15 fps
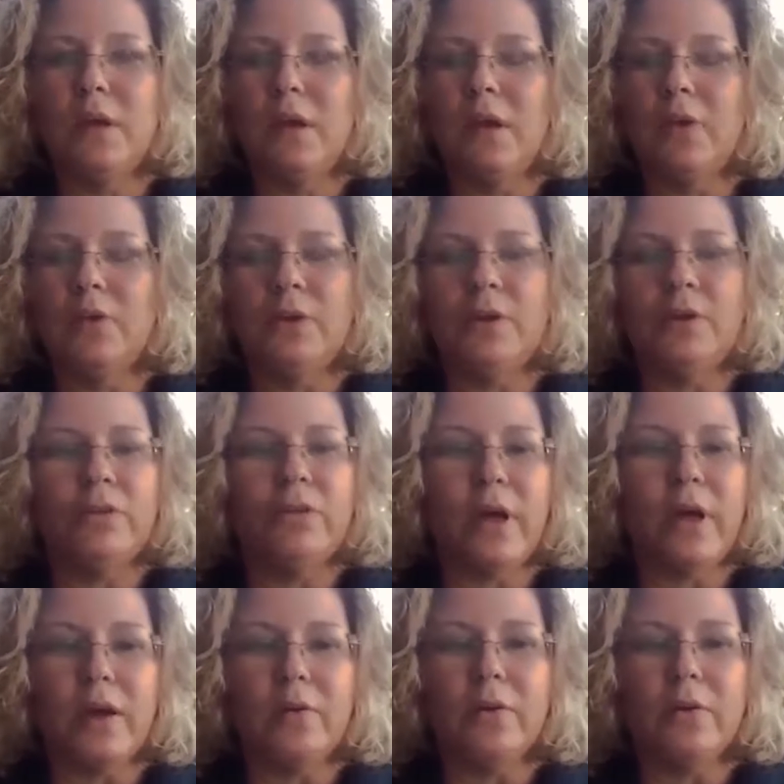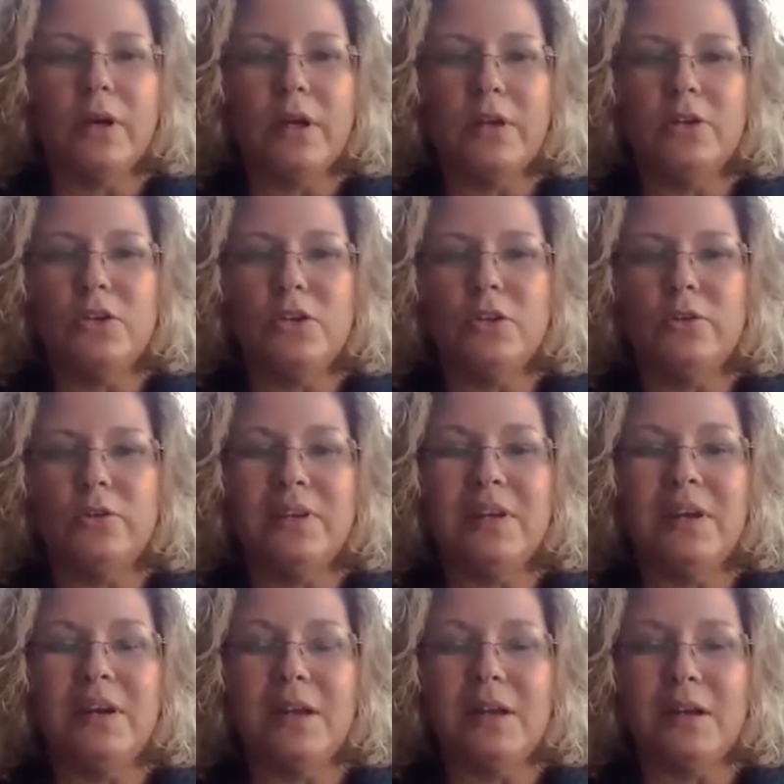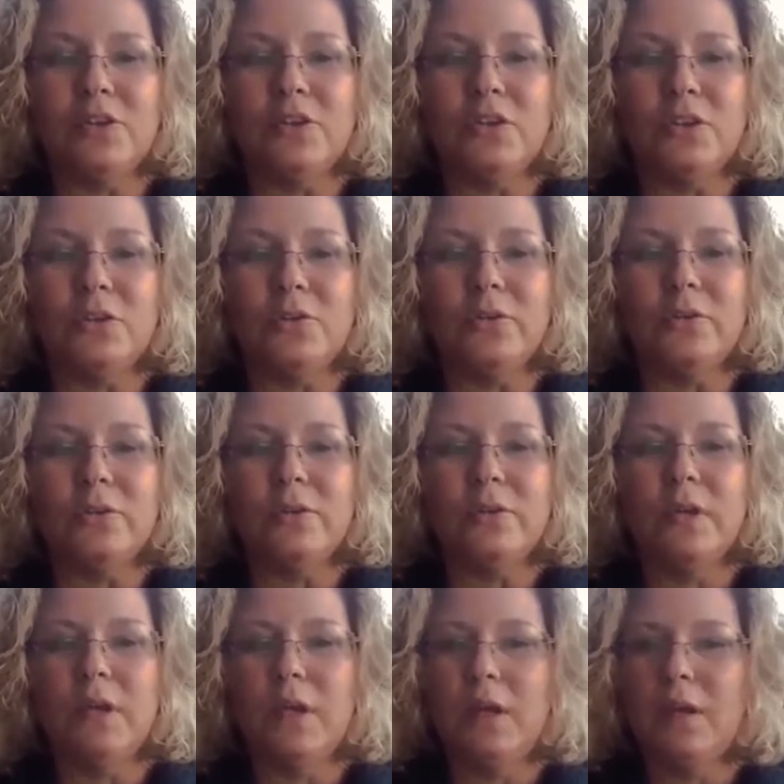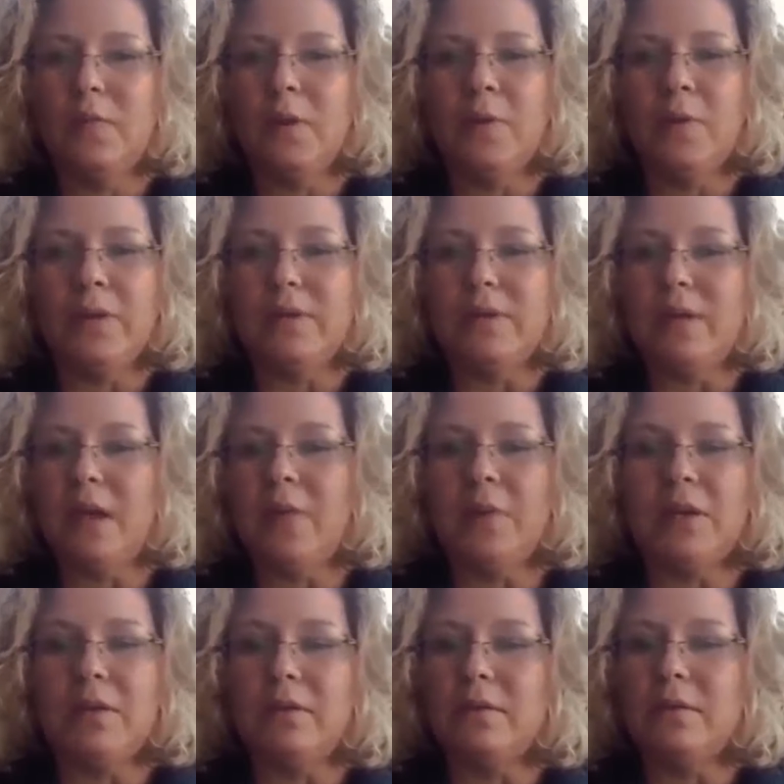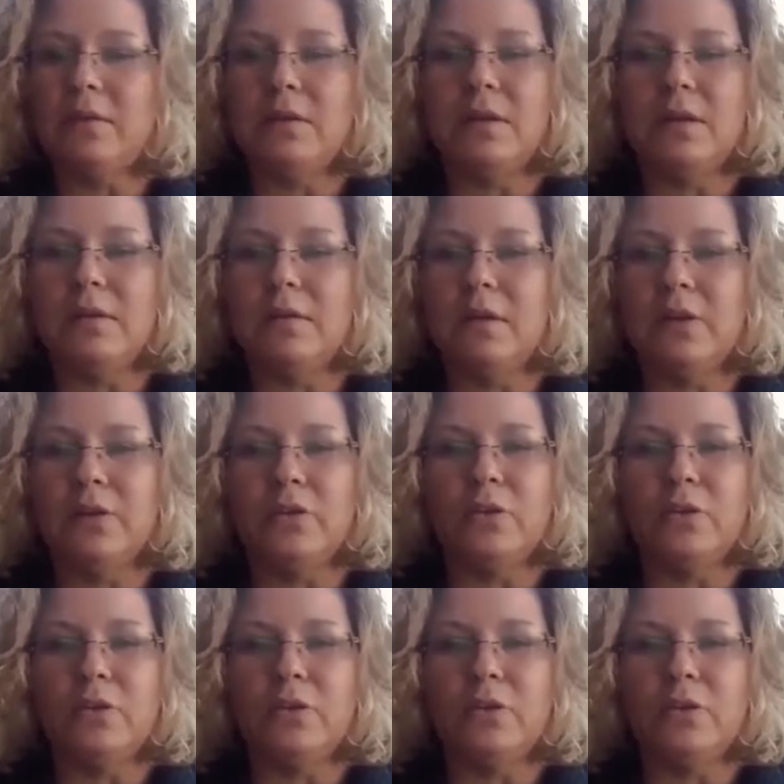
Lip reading: adrenal thyroid issues, gut issues, probably same as Dr.